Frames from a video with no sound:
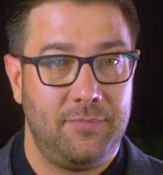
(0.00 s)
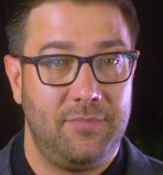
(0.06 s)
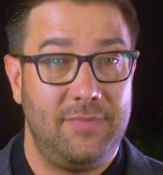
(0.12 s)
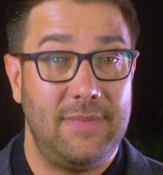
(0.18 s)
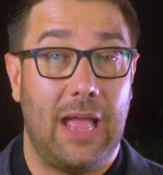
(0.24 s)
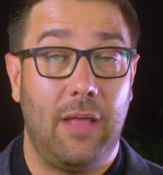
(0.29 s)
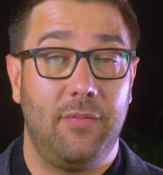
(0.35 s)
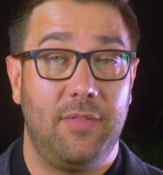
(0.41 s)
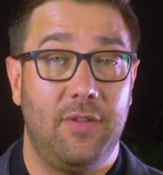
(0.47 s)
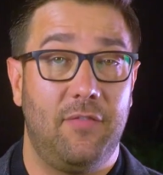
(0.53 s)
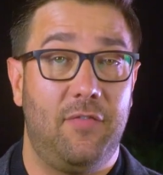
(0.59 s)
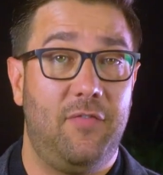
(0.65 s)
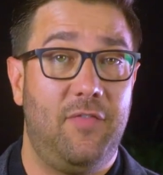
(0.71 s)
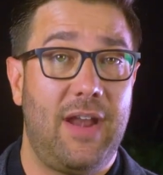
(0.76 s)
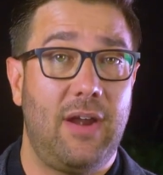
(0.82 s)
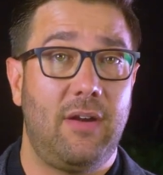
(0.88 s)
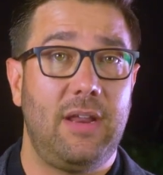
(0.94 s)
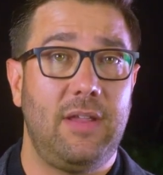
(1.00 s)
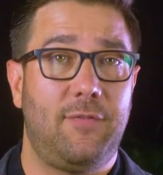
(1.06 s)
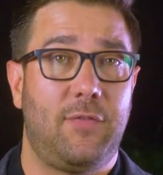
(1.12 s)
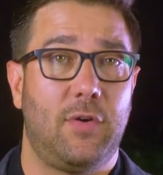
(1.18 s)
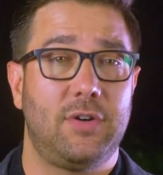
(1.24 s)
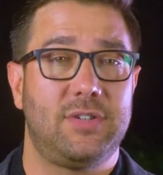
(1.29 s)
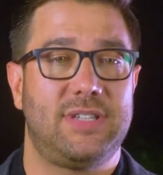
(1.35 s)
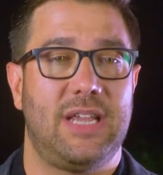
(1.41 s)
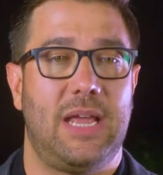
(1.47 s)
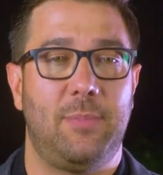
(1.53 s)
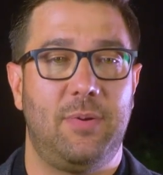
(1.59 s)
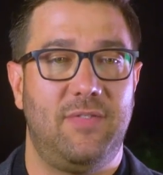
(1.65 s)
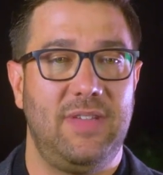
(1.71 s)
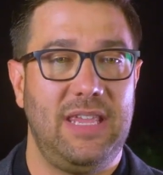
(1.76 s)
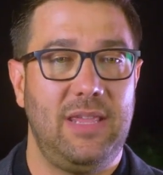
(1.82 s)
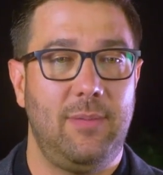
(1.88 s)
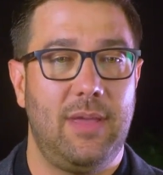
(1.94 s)
Now, the very first type
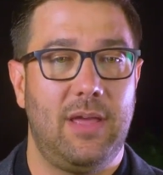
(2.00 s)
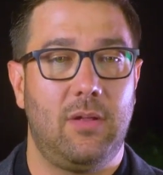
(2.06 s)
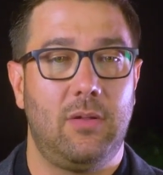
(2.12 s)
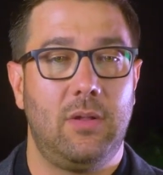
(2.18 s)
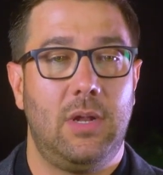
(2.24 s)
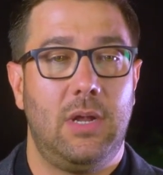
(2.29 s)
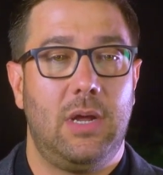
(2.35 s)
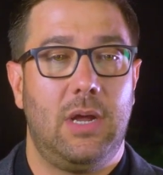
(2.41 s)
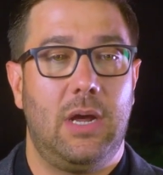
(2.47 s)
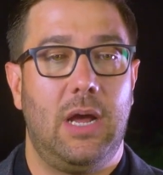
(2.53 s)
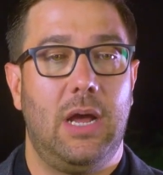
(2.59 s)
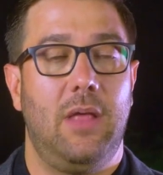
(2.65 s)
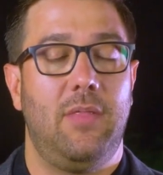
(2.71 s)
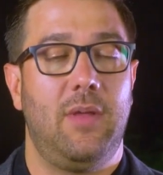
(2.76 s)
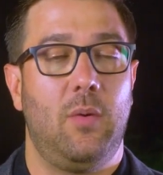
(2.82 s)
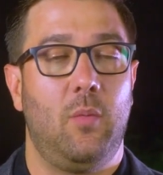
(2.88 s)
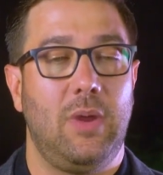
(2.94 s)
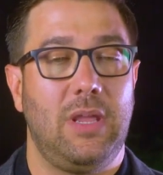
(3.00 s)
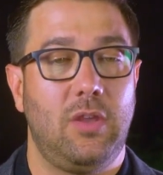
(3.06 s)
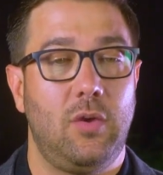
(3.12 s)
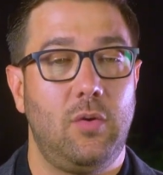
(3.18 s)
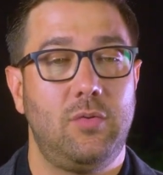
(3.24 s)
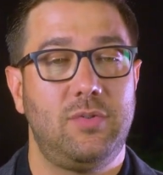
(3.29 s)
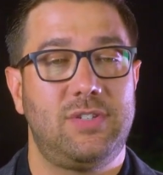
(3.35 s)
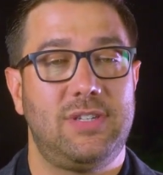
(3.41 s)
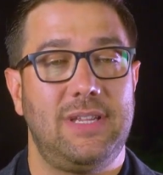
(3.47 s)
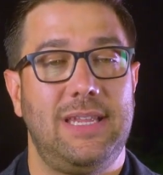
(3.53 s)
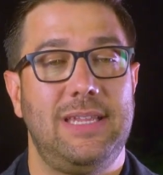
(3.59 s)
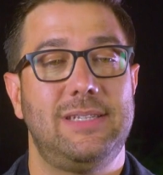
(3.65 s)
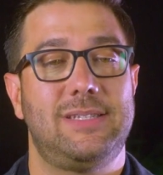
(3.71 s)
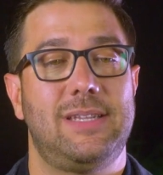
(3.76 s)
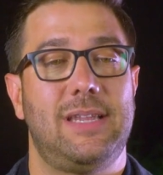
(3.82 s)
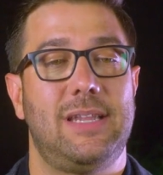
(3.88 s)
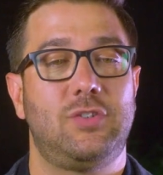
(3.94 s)
of email that we use
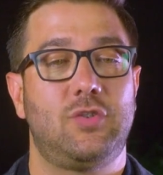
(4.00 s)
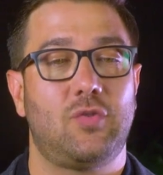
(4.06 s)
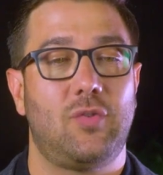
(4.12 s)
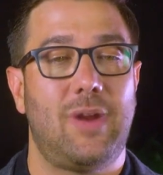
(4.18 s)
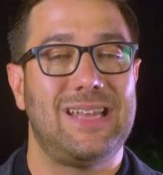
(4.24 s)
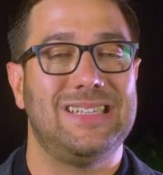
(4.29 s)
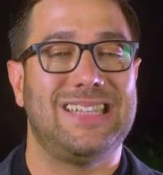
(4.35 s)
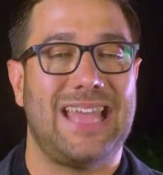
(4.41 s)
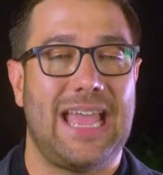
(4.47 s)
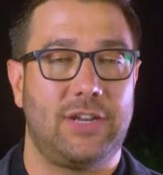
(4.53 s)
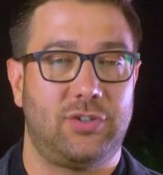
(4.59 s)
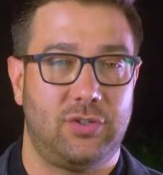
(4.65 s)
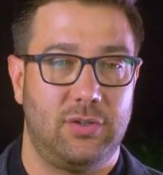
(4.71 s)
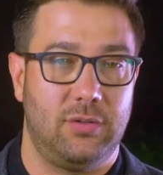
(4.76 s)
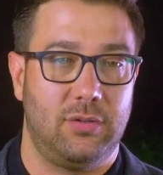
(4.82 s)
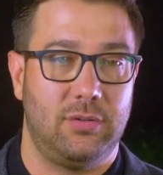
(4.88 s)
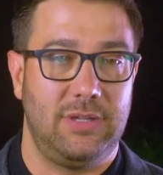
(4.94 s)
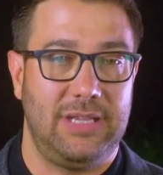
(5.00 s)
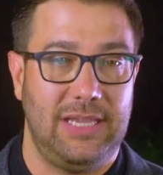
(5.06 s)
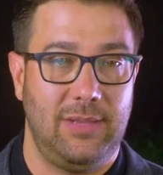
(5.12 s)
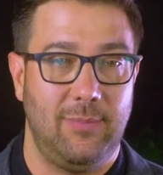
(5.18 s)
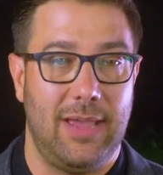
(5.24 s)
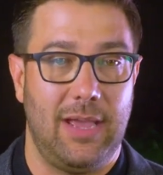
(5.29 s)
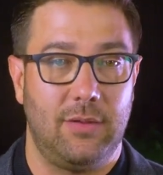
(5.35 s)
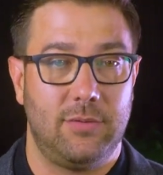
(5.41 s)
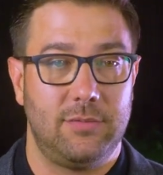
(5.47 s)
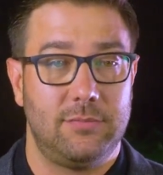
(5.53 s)
is a transactional email.